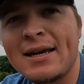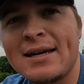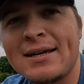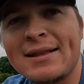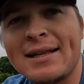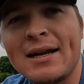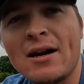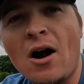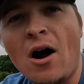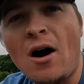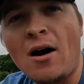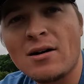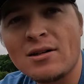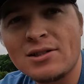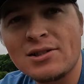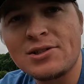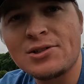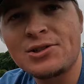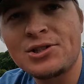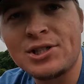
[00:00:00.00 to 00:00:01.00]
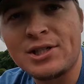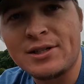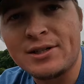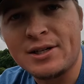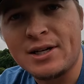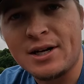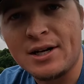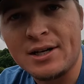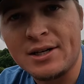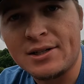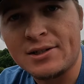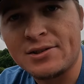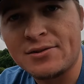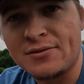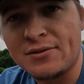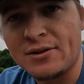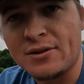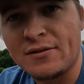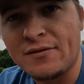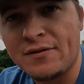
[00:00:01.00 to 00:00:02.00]
thing that oxygen does
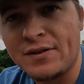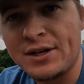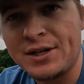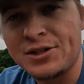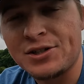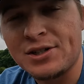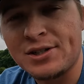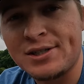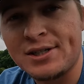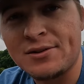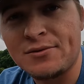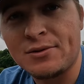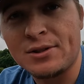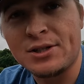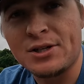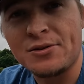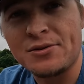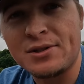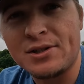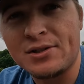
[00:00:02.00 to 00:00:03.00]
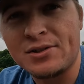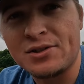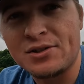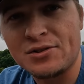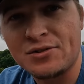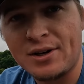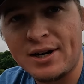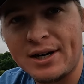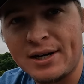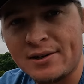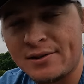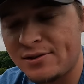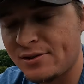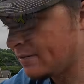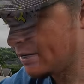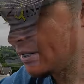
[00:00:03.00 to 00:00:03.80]
for a fish is it reduces stress.